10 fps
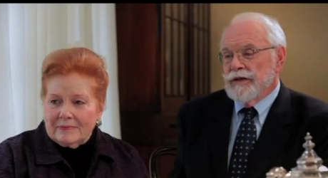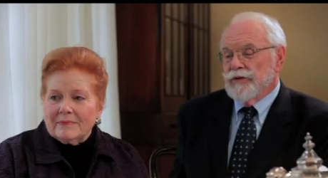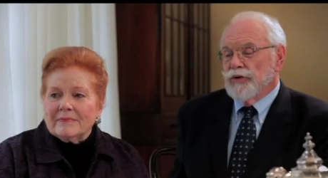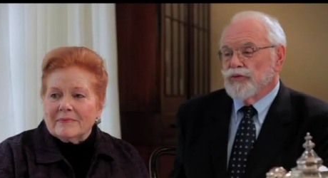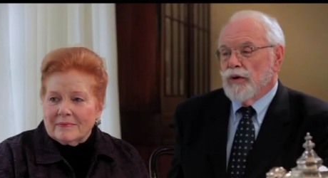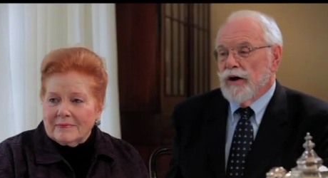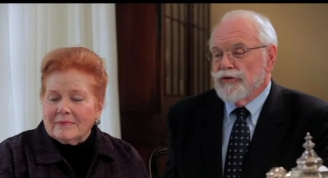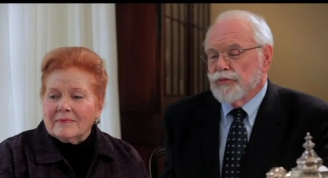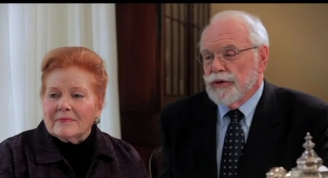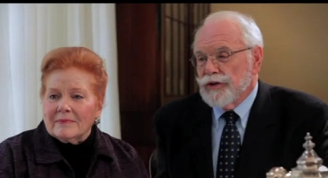Speaker 1: Those
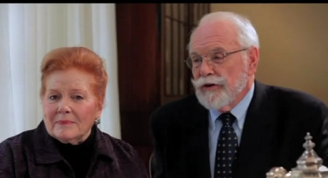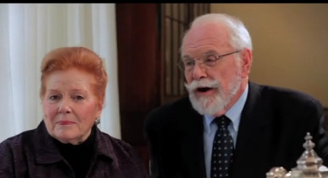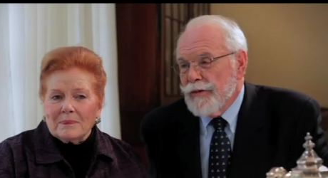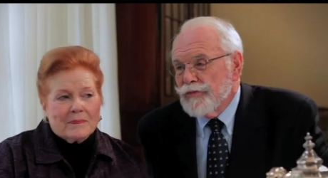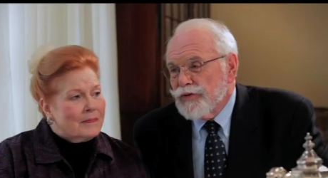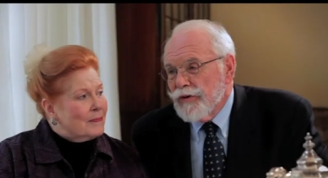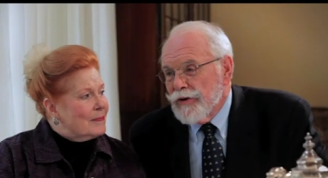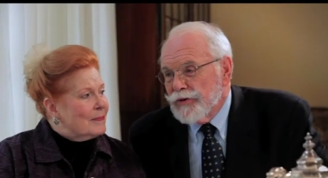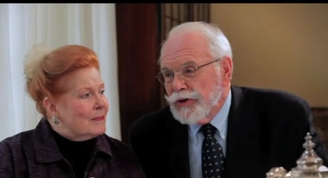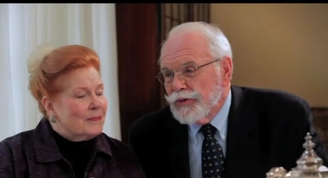walls put their arms
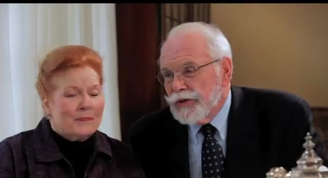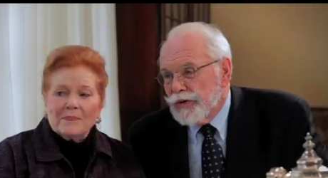around you when